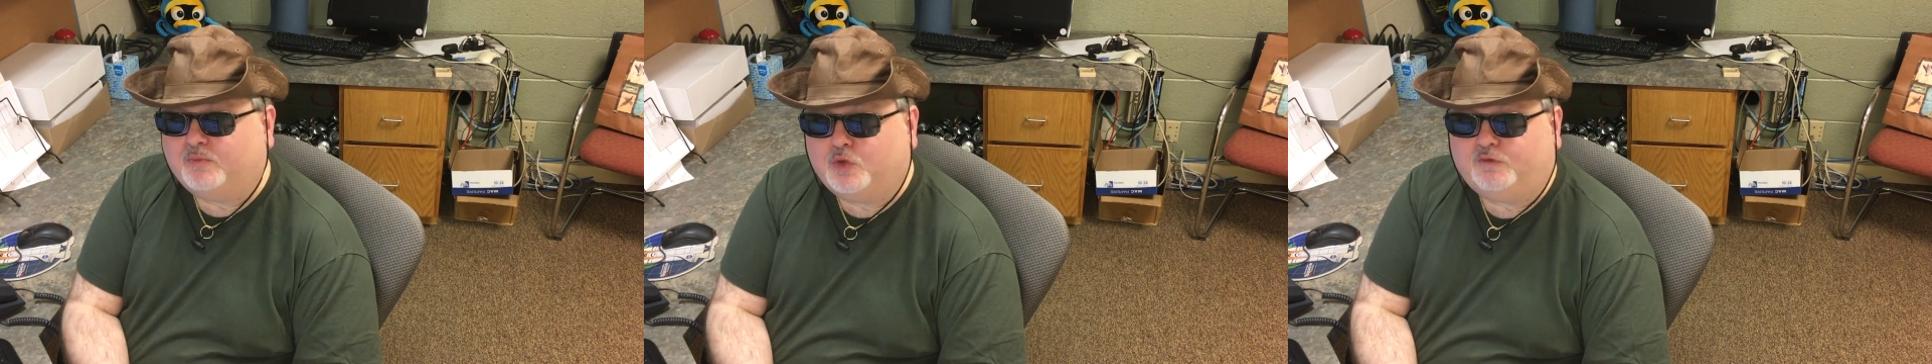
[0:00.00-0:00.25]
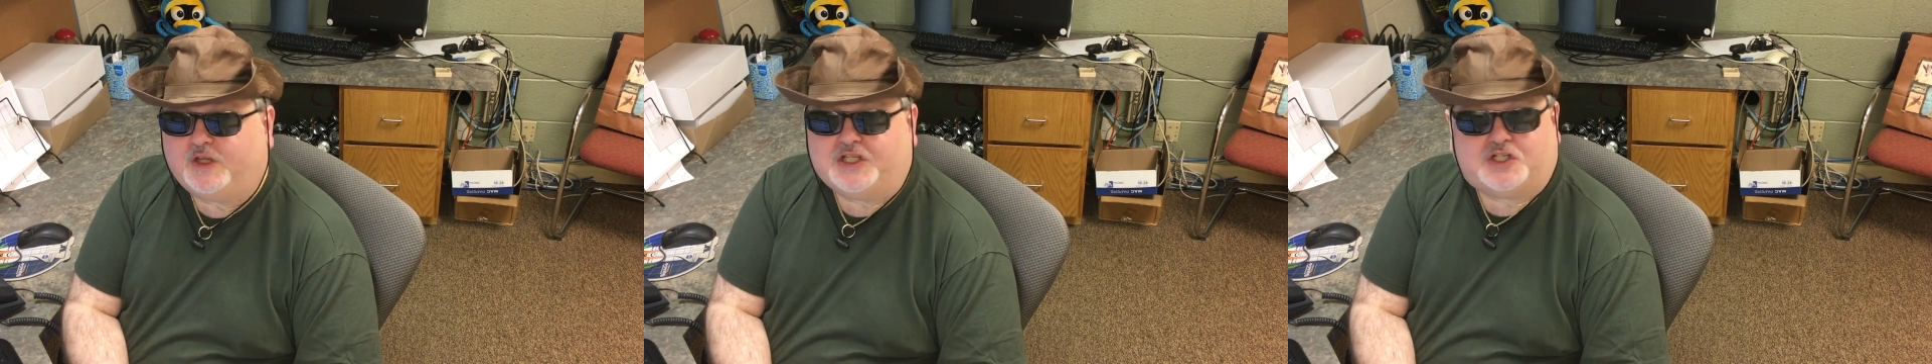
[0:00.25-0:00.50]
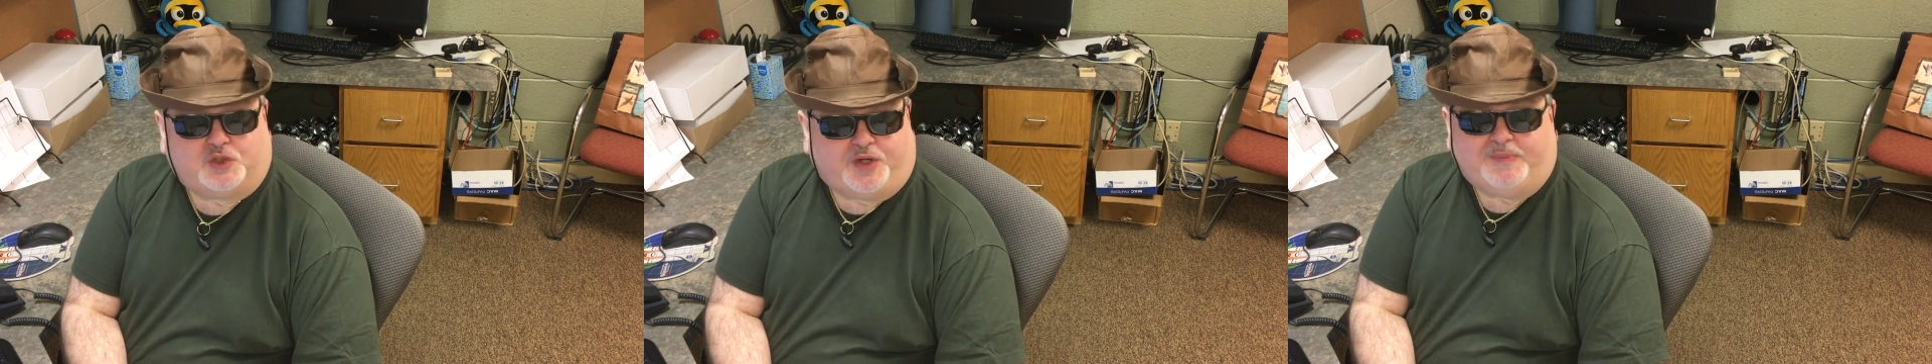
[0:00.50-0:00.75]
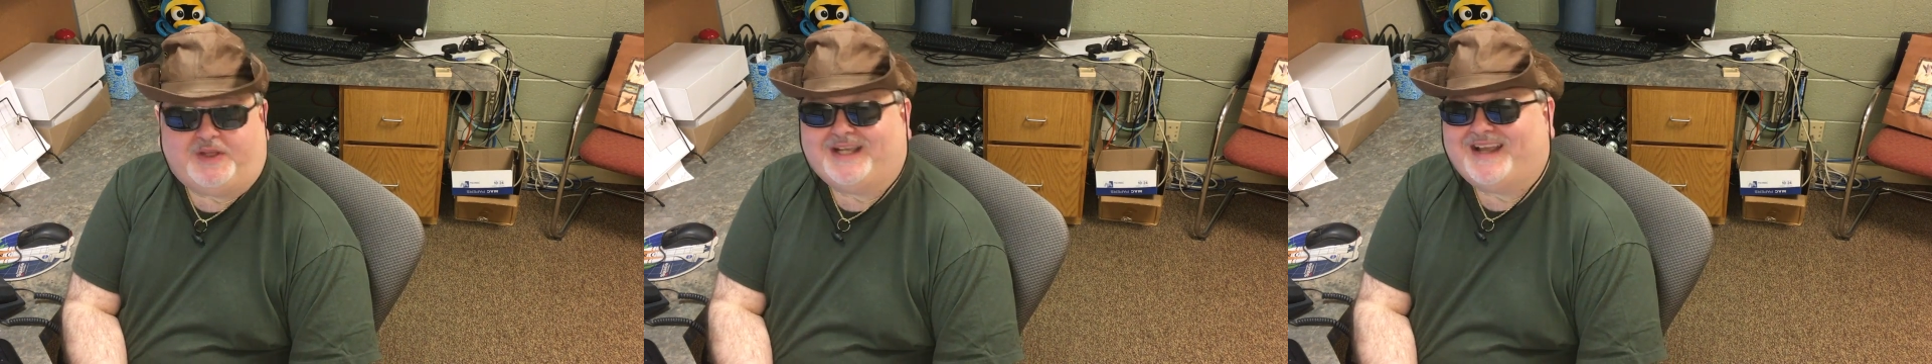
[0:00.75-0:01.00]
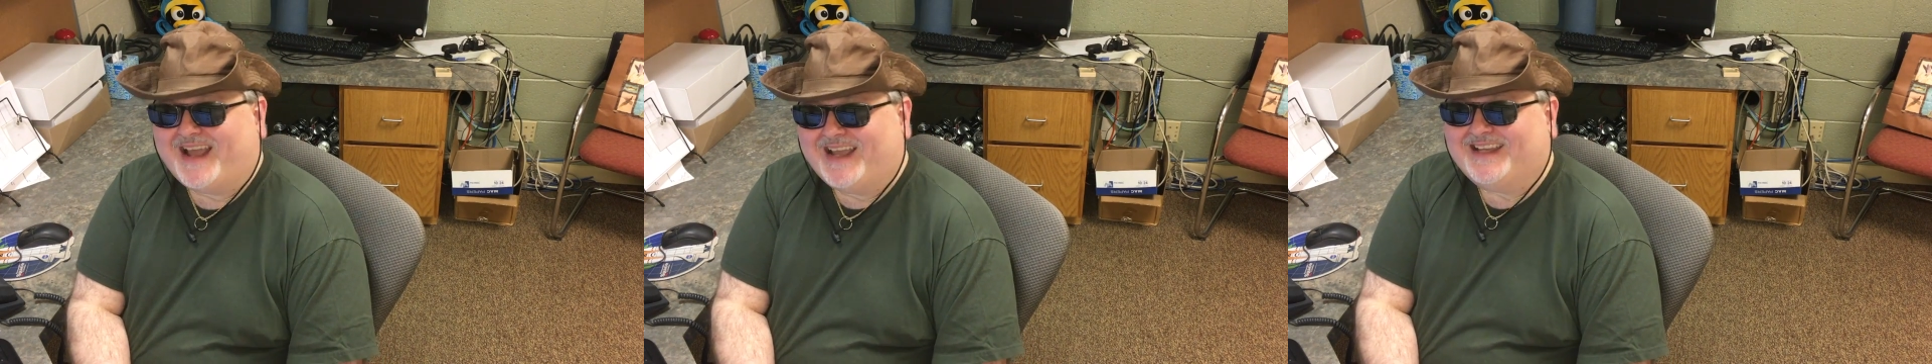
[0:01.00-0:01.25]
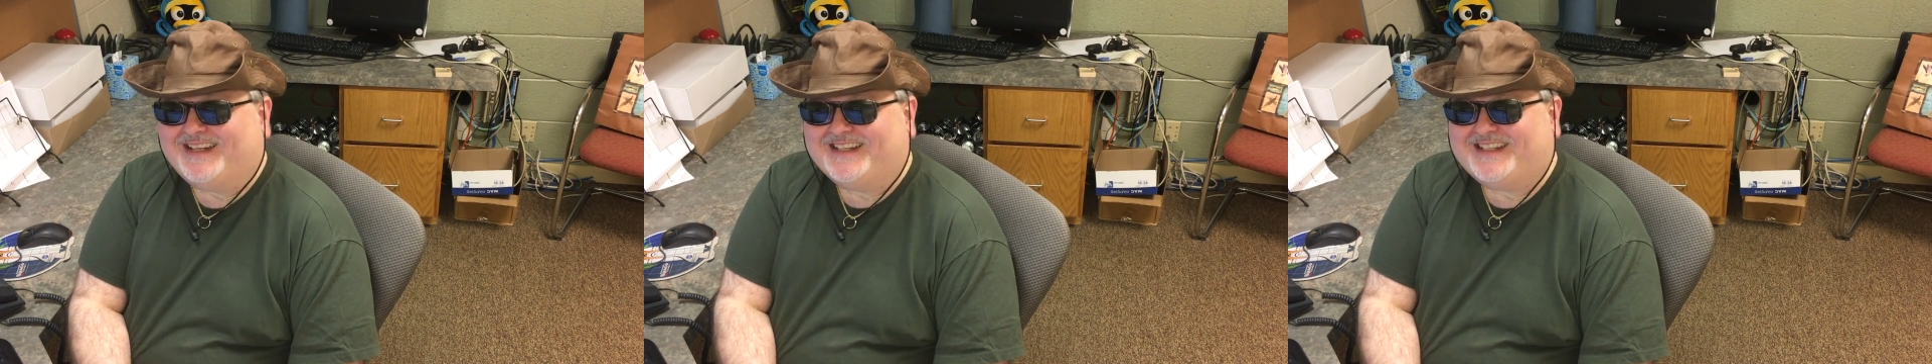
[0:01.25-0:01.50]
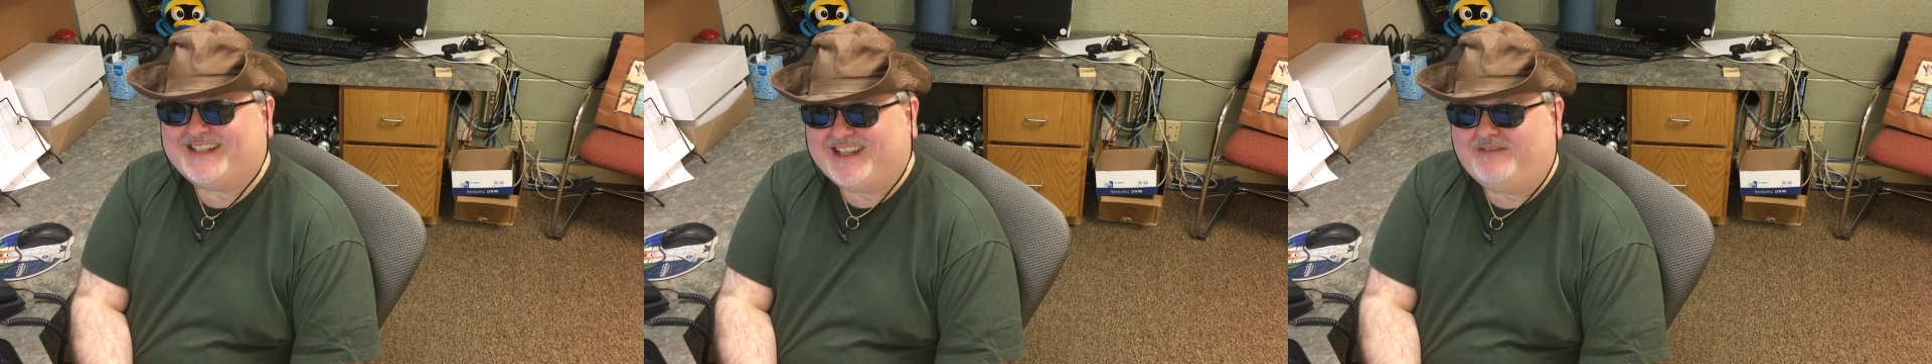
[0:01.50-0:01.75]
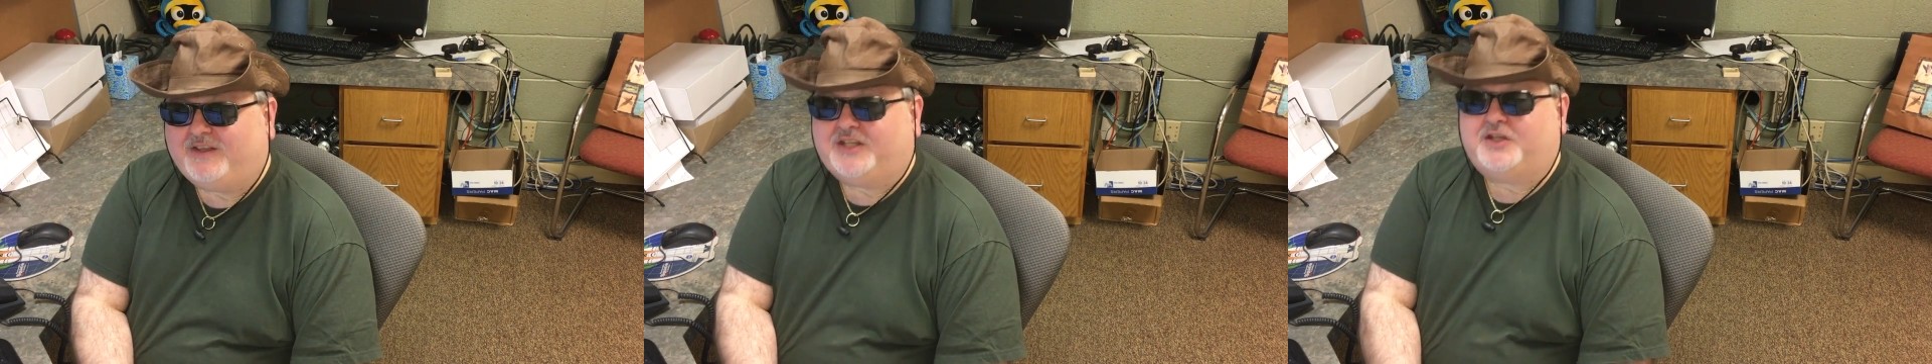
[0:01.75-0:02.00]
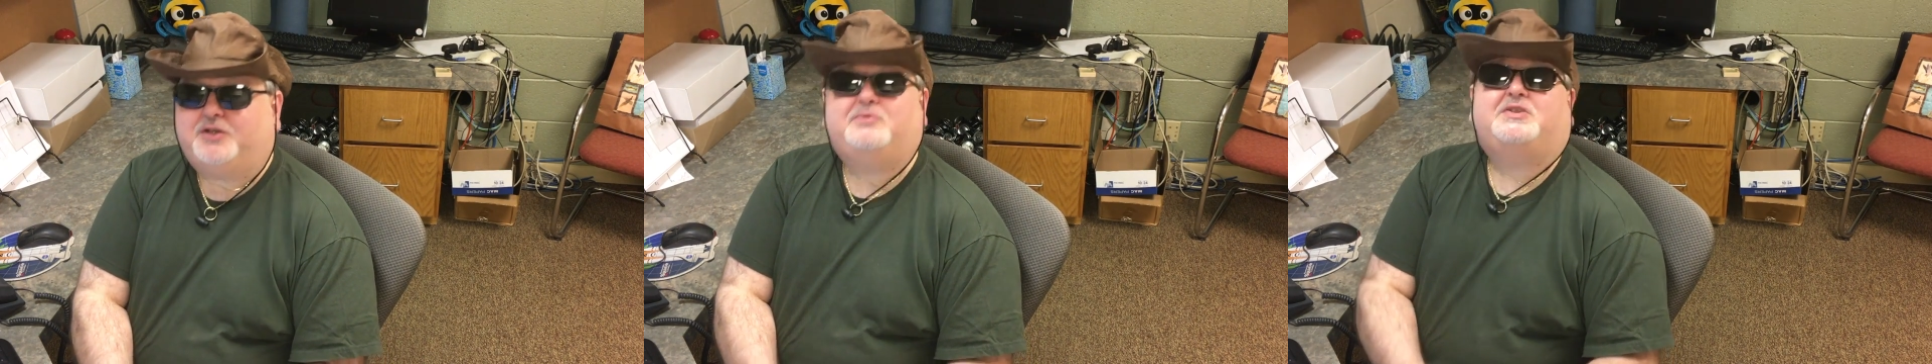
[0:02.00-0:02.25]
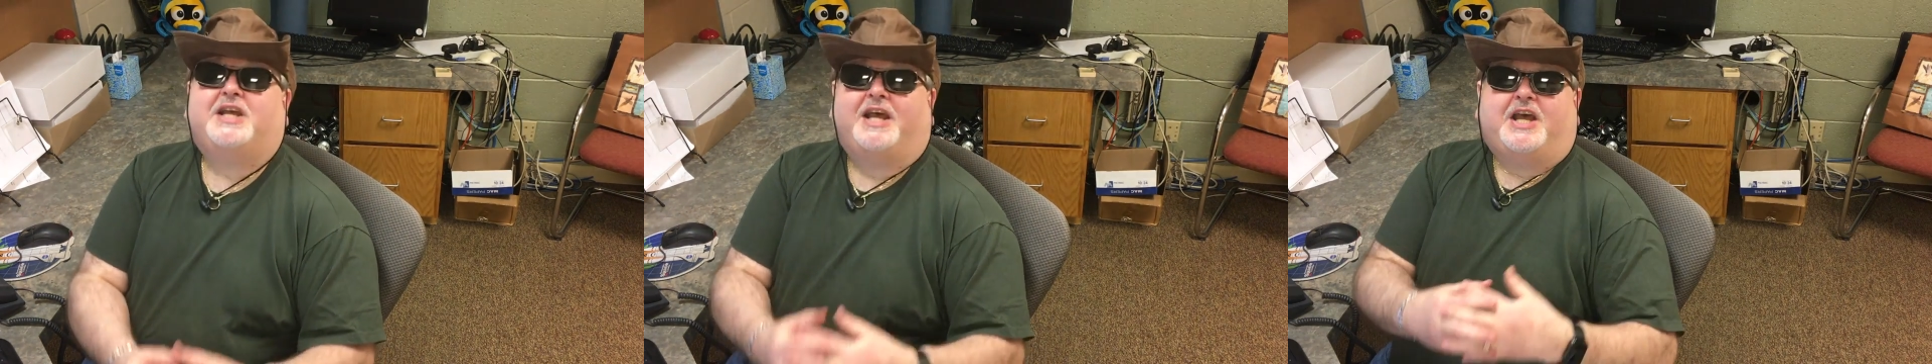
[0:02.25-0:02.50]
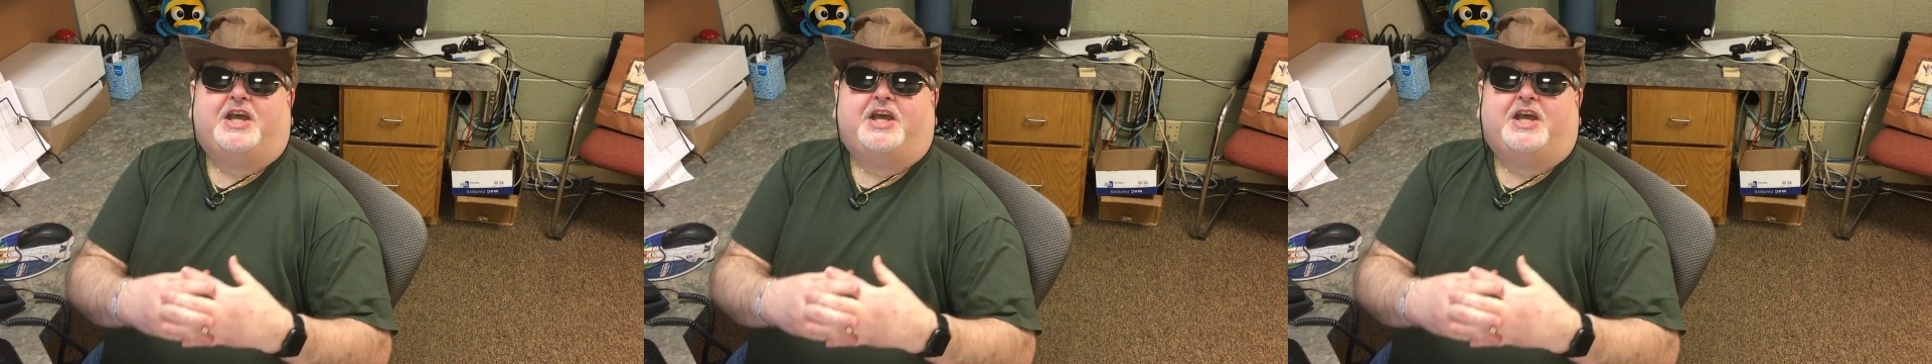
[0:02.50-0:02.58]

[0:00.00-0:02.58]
movie streaming and TV news.